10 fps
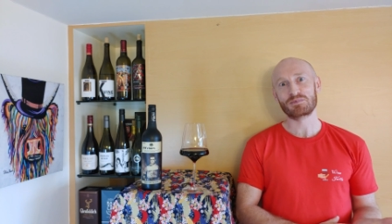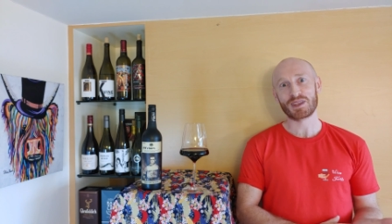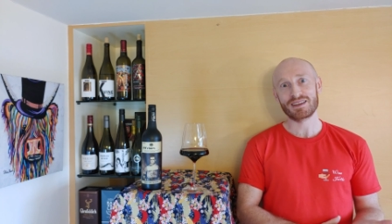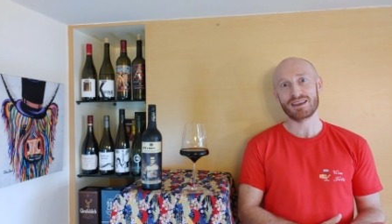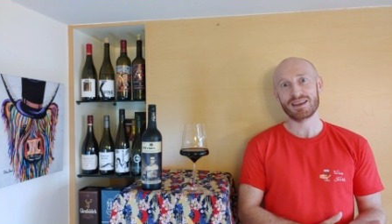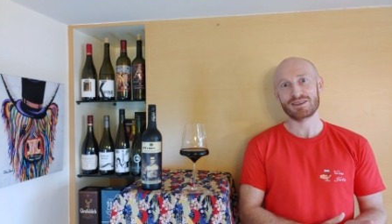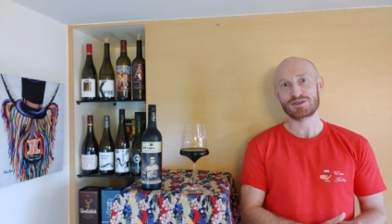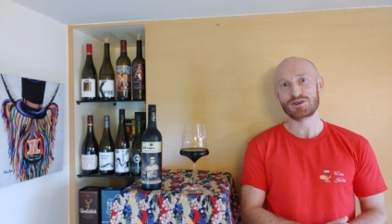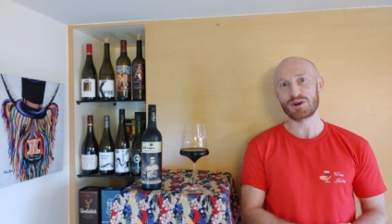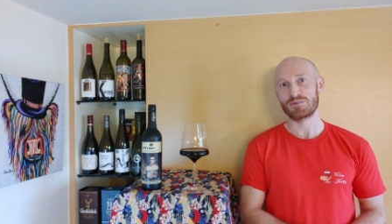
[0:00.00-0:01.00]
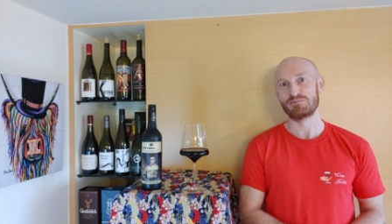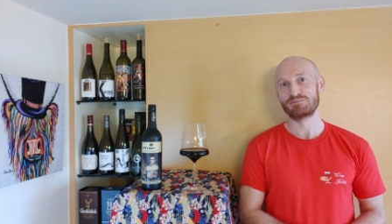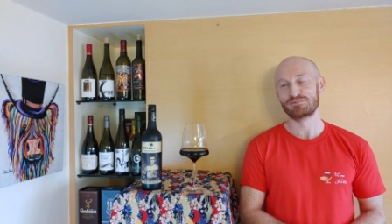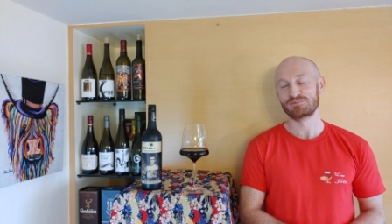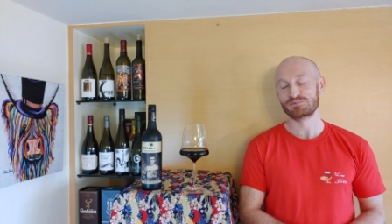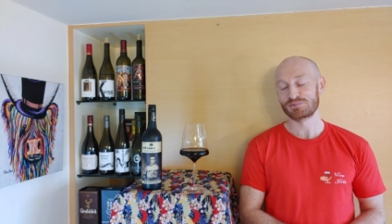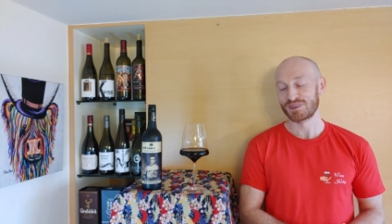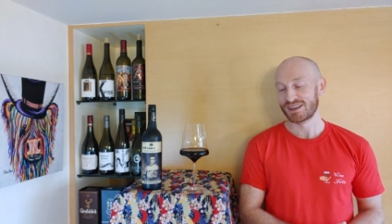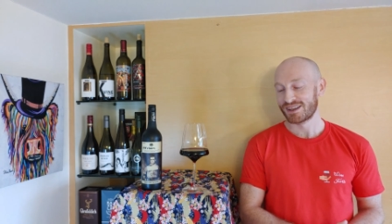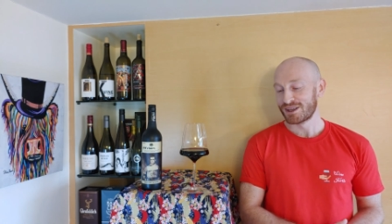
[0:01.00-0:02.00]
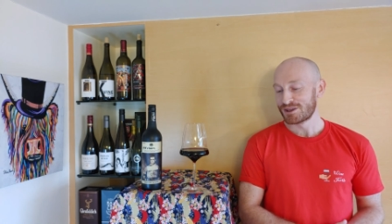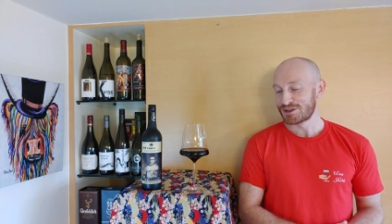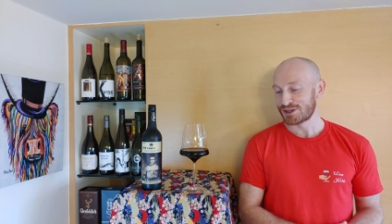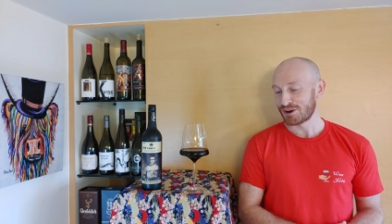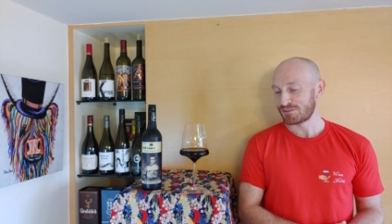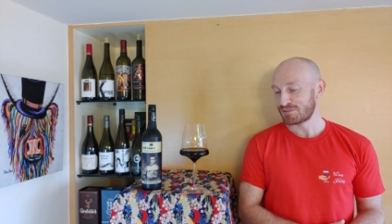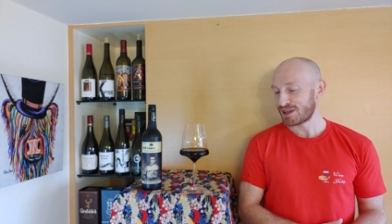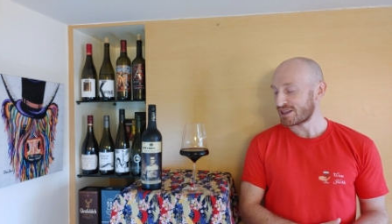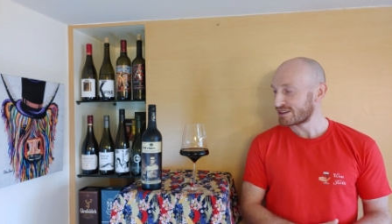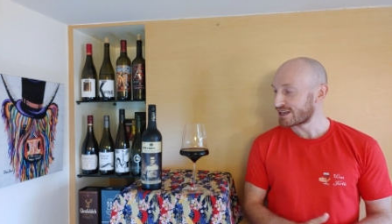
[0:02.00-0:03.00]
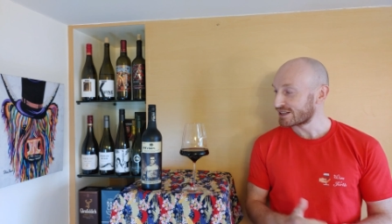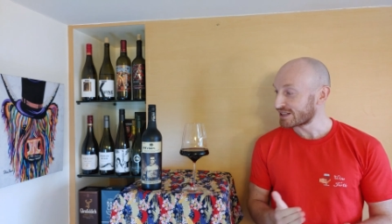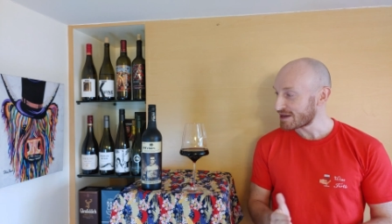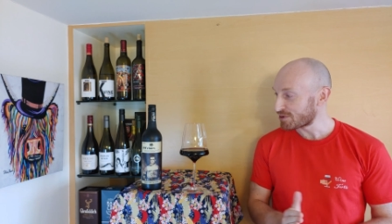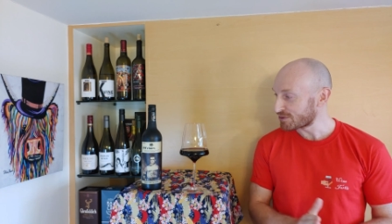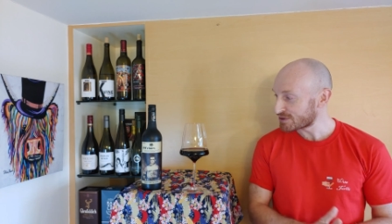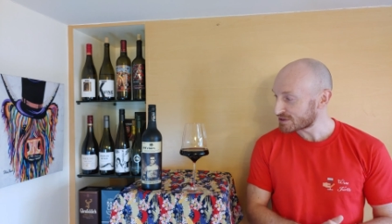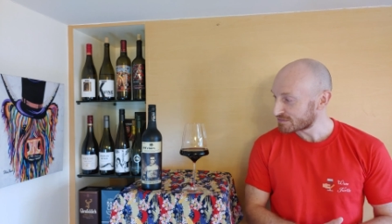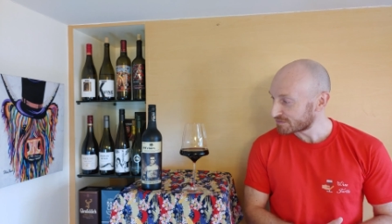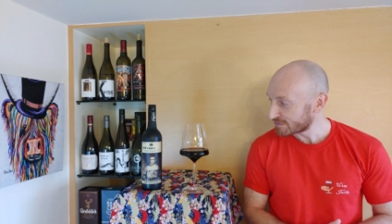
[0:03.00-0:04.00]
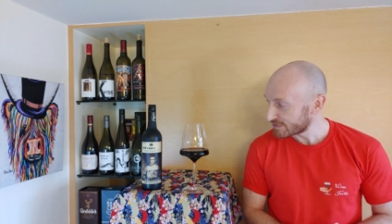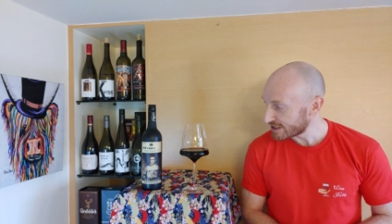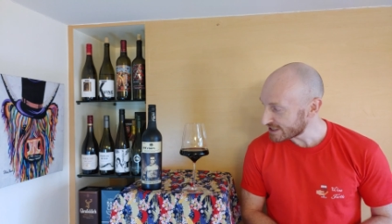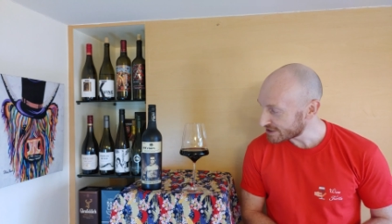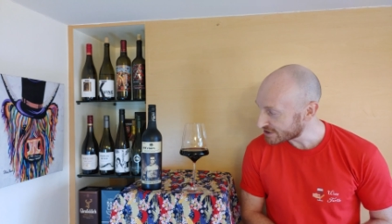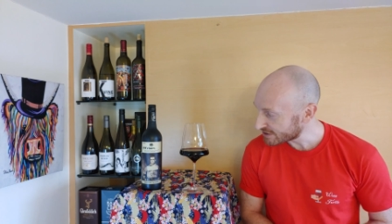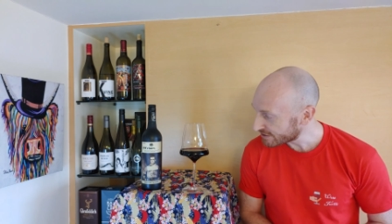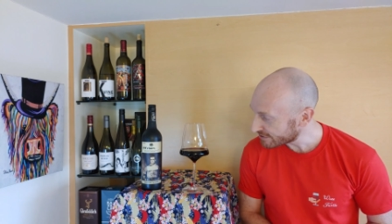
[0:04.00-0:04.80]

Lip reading: Yeah, it's true. So the labels each